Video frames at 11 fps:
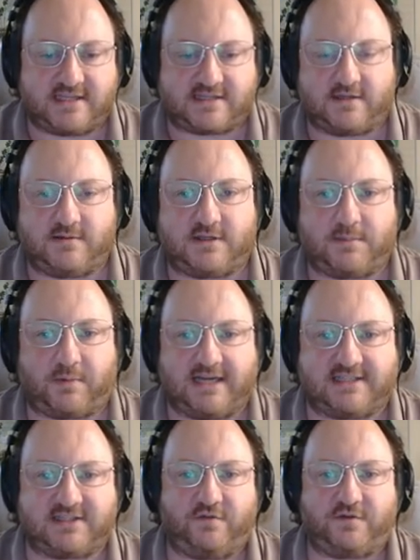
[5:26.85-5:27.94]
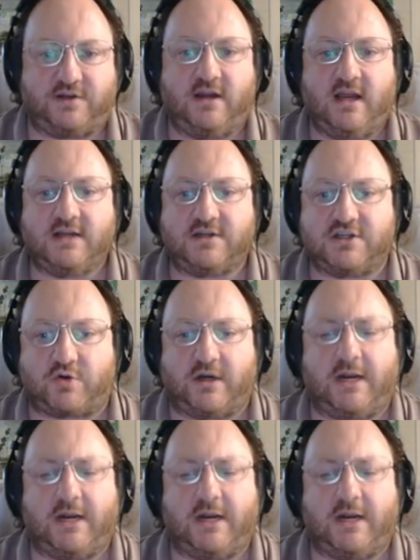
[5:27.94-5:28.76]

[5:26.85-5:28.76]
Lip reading: this to break stealth to destroy it.